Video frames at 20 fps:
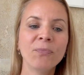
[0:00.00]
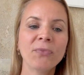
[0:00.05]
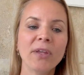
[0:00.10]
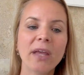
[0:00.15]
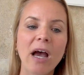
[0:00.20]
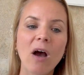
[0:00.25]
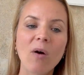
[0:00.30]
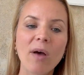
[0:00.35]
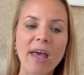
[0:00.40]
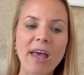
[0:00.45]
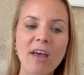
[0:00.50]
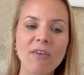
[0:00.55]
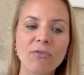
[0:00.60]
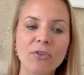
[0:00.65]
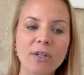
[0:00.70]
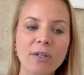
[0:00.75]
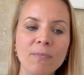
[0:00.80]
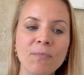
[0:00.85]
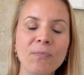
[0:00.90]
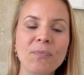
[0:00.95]

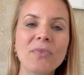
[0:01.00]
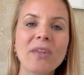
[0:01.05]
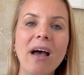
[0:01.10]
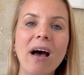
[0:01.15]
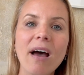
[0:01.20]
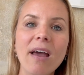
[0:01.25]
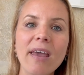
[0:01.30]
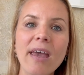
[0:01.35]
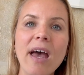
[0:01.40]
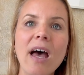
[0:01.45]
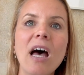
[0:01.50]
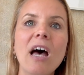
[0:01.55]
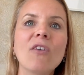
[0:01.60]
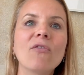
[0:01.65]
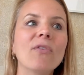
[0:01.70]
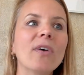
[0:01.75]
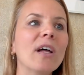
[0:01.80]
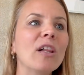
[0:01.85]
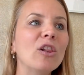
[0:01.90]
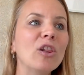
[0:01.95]
However, I have
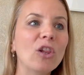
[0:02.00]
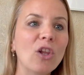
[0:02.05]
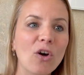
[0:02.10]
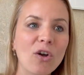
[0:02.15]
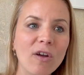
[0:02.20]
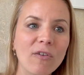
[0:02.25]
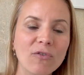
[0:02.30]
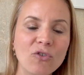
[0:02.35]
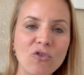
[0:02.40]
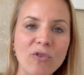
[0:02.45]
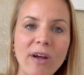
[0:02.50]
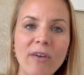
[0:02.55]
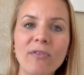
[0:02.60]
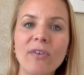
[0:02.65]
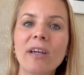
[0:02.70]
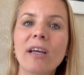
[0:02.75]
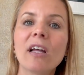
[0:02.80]
a lot of traffic,